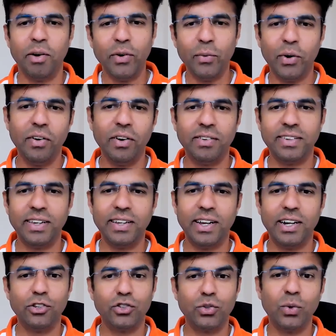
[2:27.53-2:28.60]
Everyone will see
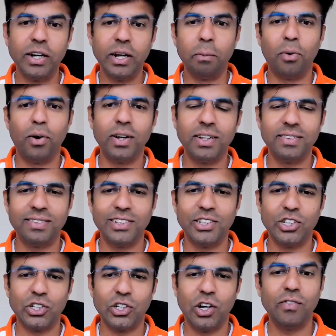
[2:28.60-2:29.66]
there to show
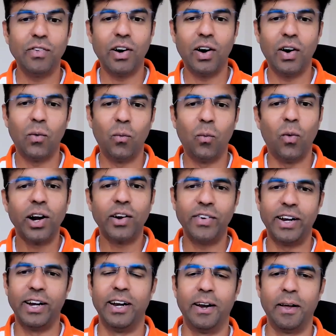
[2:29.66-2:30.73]
demonstration of what
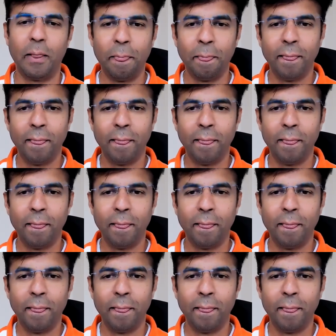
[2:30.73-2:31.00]
we did.